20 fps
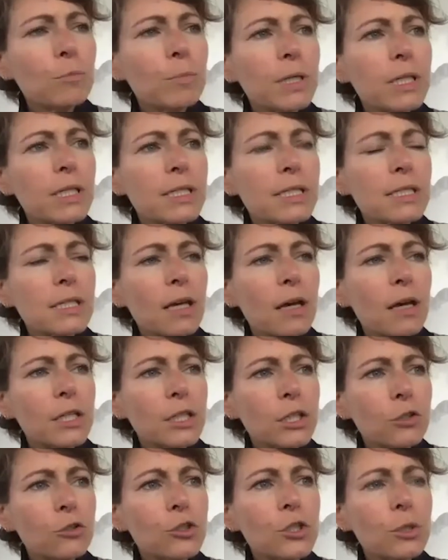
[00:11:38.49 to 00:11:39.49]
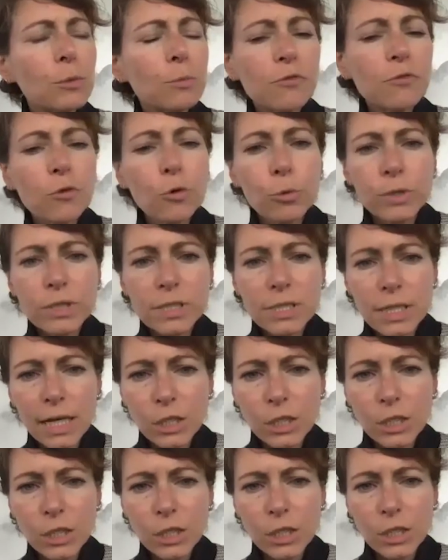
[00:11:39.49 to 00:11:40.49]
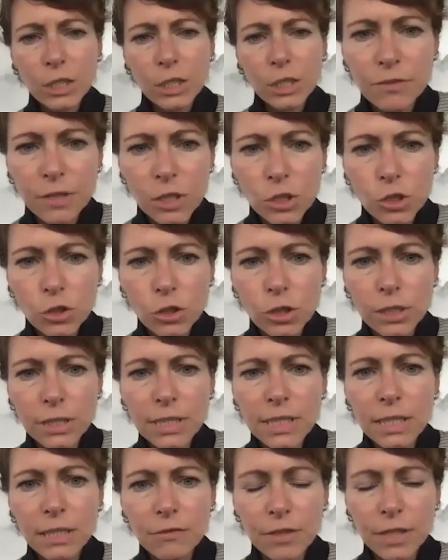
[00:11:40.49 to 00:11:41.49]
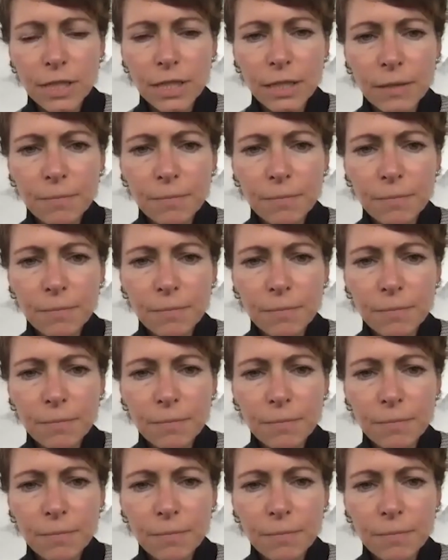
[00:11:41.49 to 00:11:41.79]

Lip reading: it's YouTube/MTV Shuga TV.